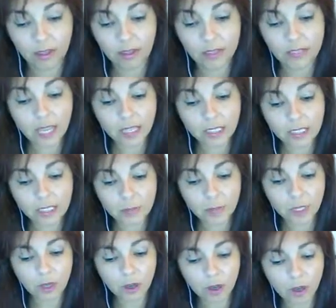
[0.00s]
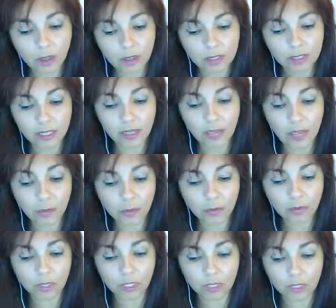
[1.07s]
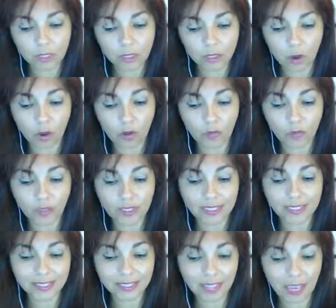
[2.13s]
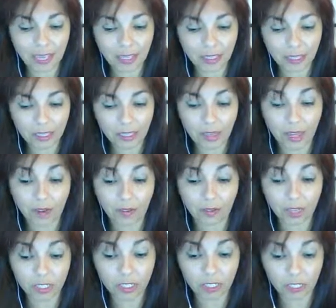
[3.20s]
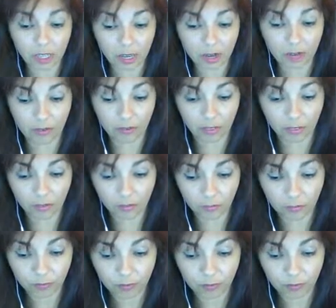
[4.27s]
That is because the labyrinths of a psychic hereditary